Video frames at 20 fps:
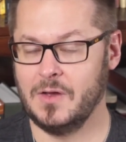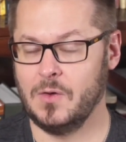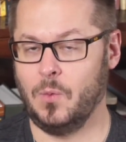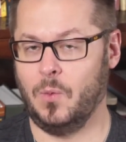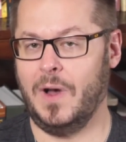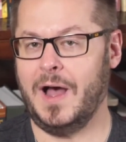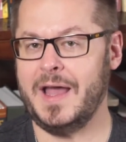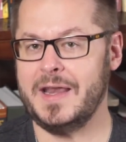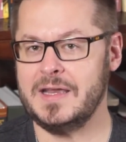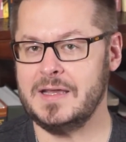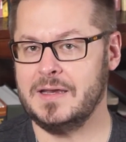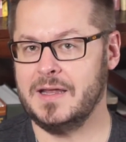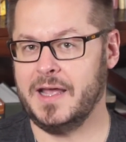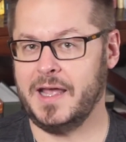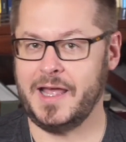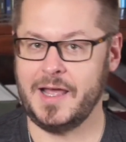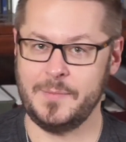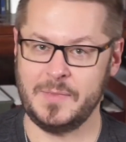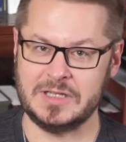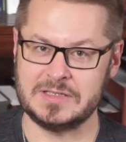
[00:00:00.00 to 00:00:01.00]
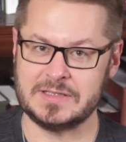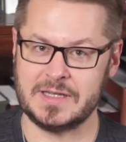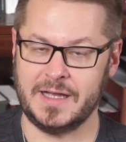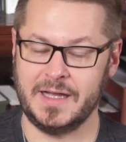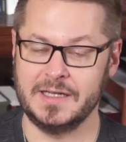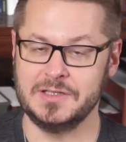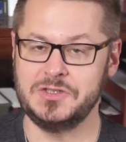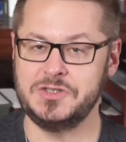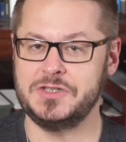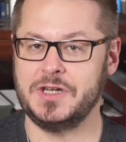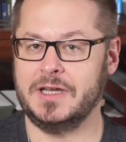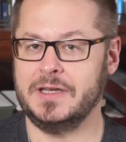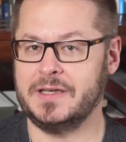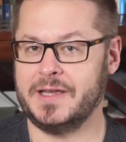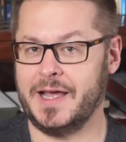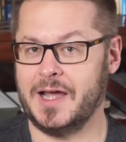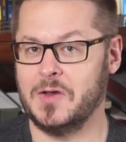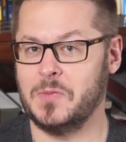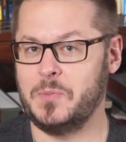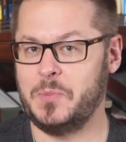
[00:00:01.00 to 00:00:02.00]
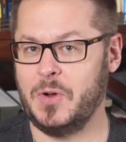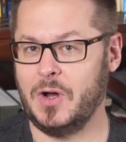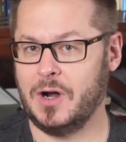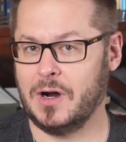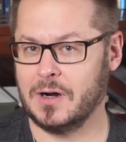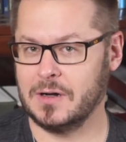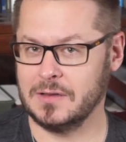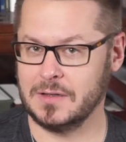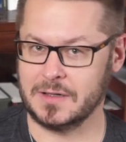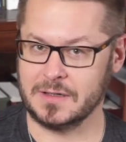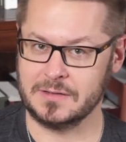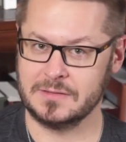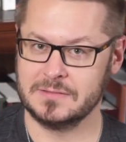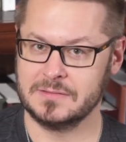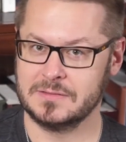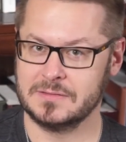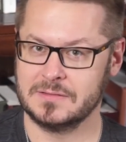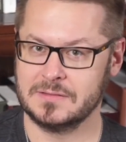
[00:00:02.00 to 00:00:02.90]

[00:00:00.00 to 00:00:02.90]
Why did Amazon shut down Parler?